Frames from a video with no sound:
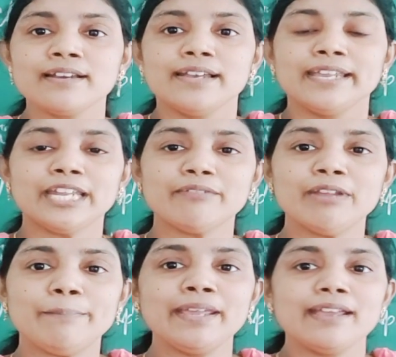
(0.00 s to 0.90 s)
it
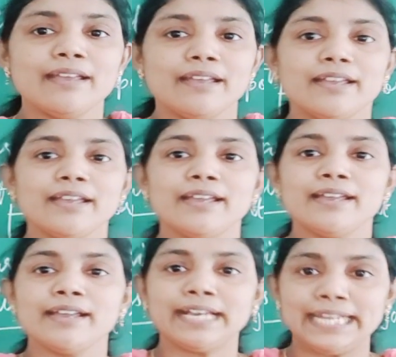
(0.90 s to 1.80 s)
will be
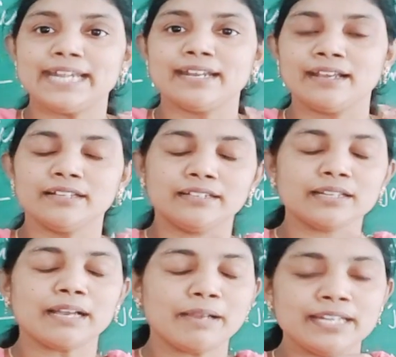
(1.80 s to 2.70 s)

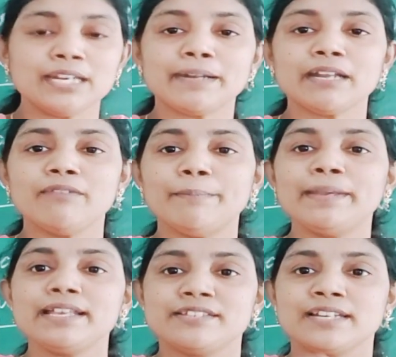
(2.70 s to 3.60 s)
the interpreter will
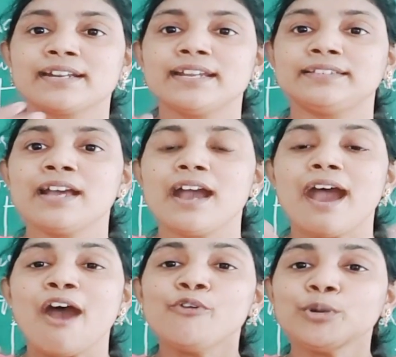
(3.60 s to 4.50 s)
be generate the
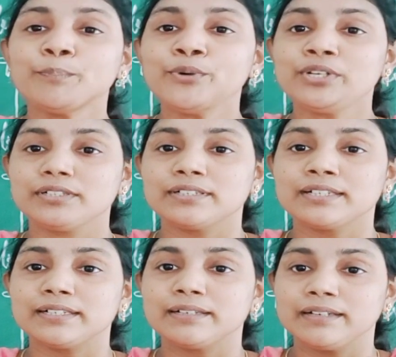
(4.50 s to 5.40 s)

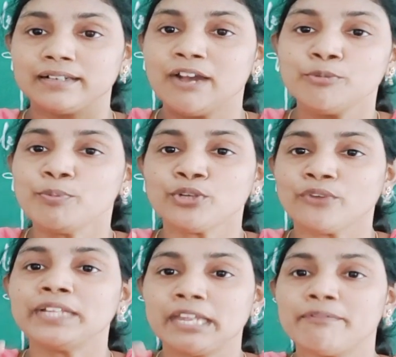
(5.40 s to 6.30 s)
output
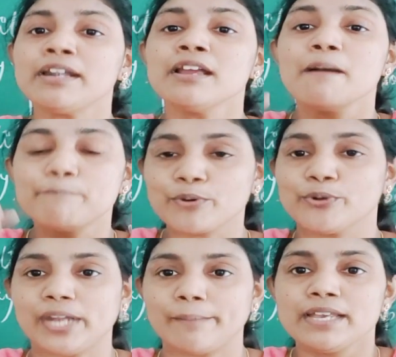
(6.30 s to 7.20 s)
of the given
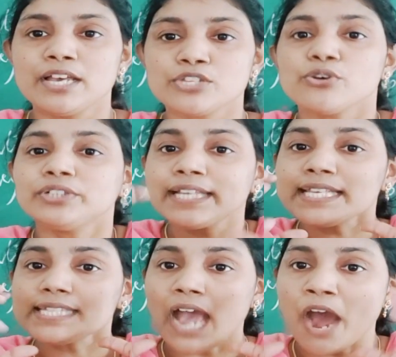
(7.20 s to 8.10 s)
program. So
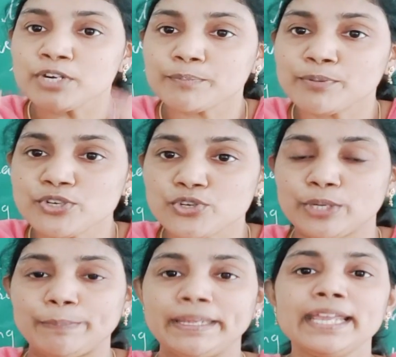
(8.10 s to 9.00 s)
this output
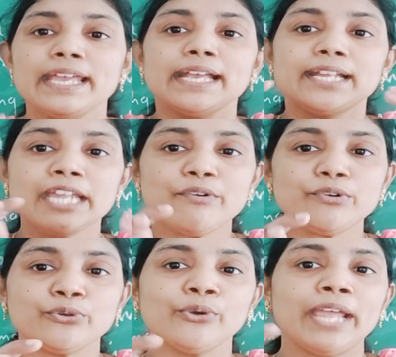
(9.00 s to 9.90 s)
should be
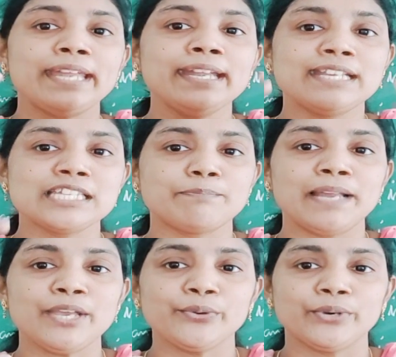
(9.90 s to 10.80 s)
give to any
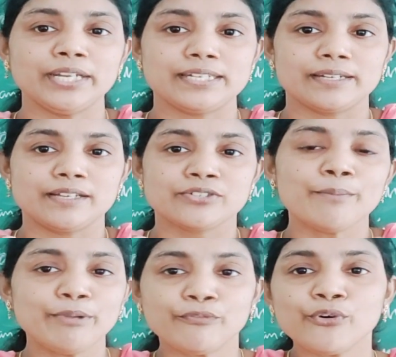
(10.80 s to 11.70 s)
display unit.
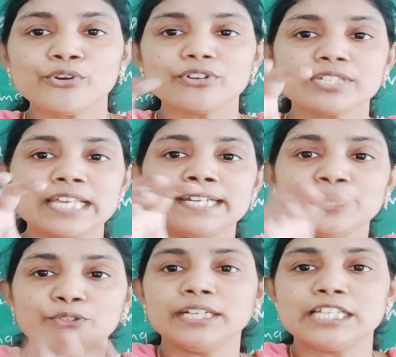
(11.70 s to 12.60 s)
So before
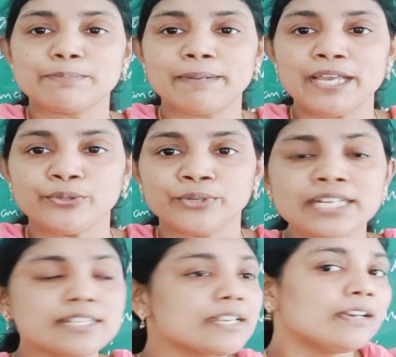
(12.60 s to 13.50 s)
sending to the display
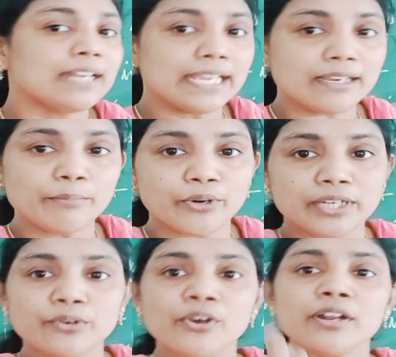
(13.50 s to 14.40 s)
unit, like
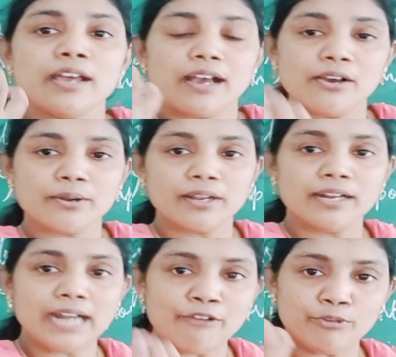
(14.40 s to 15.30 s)
monitor
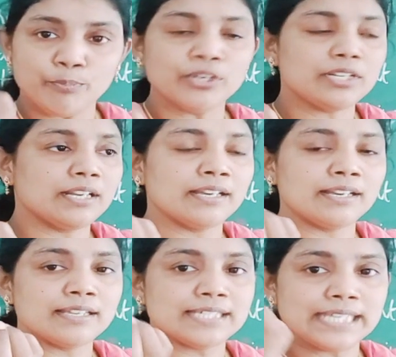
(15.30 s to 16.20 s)

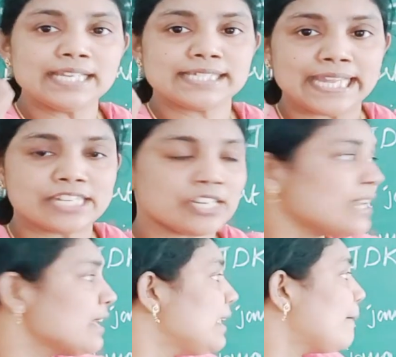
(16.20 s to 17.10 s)
output seeing
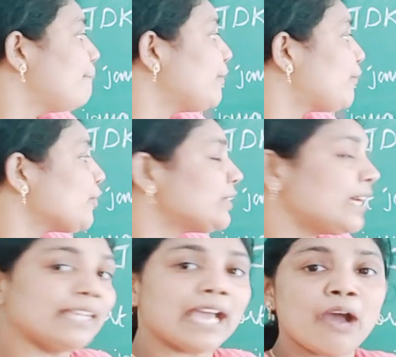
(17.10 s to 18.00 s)
section, before
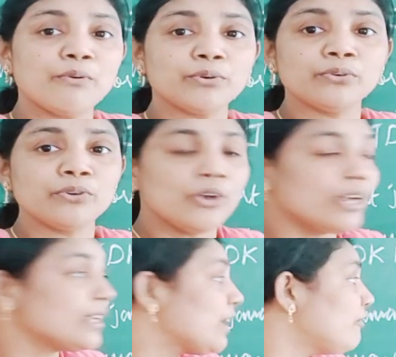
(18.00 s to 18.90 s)
that they have
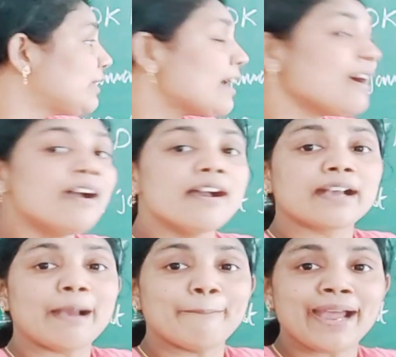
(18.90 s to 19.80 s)
to give the
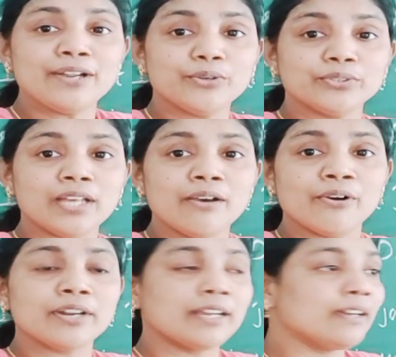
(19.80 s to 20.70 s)
command to the
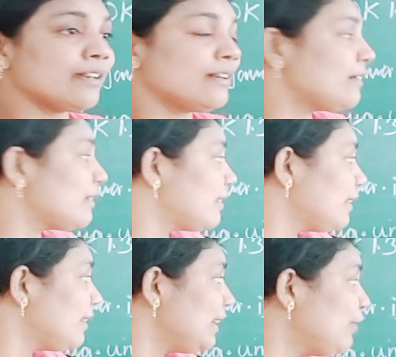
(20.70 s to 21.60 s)

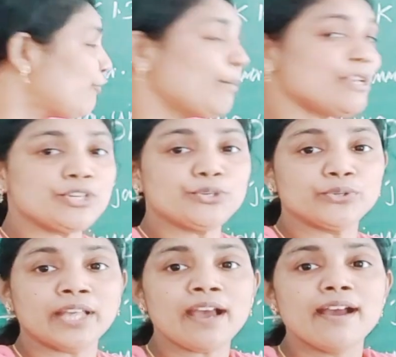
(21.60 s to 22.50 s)
or information
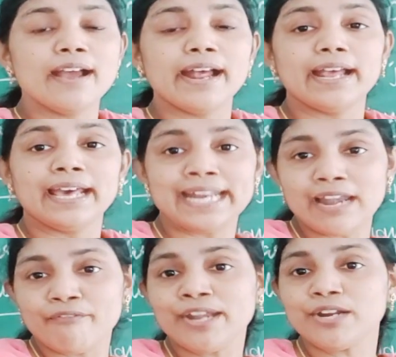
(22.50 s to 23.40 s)
to the
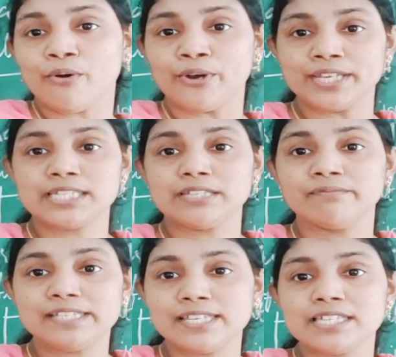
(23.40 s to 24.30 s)
relevant OS
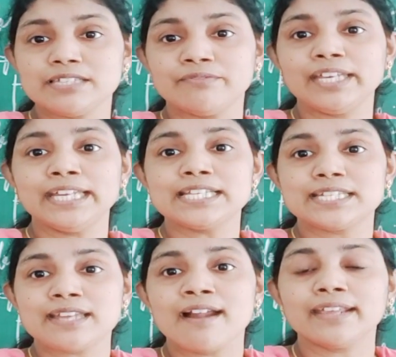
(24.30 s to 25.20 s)
which is we
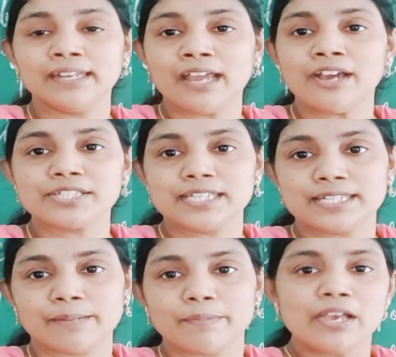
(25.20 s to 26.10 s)
installed in our
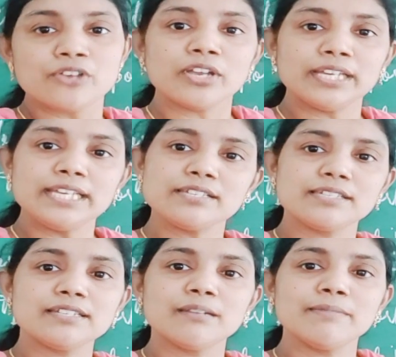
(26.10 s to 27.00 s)
system. So each
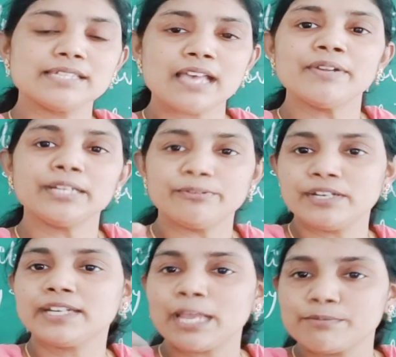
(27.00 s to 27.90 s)
system is having
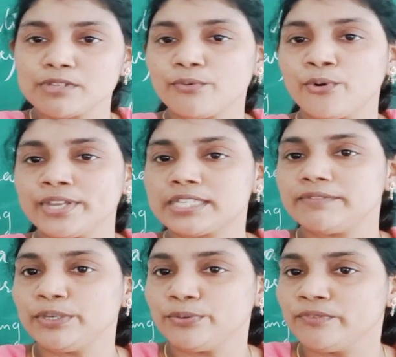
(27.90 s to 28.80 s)
different types of OS
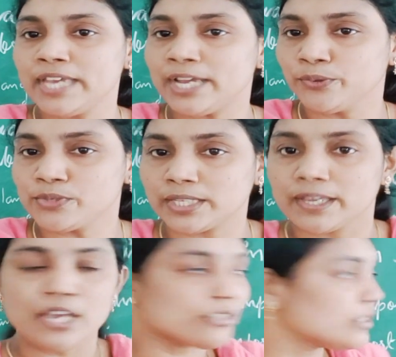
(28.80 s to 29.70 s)
we are
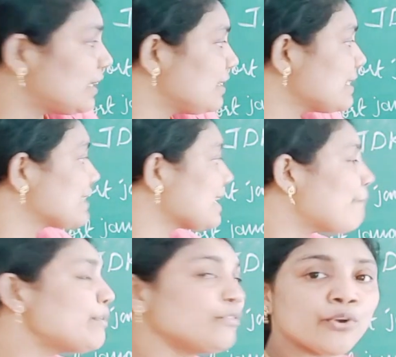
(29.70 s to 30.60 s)
using. So that is the
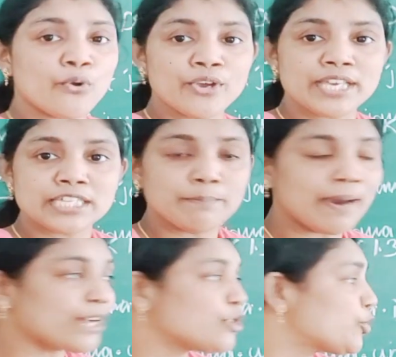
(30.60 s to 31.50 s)
example for OS
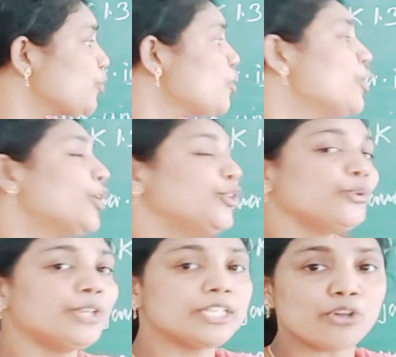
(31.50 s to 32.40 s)
bar 2,
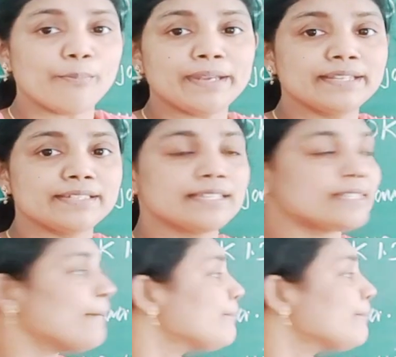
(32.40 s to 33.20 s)
Unix operating system,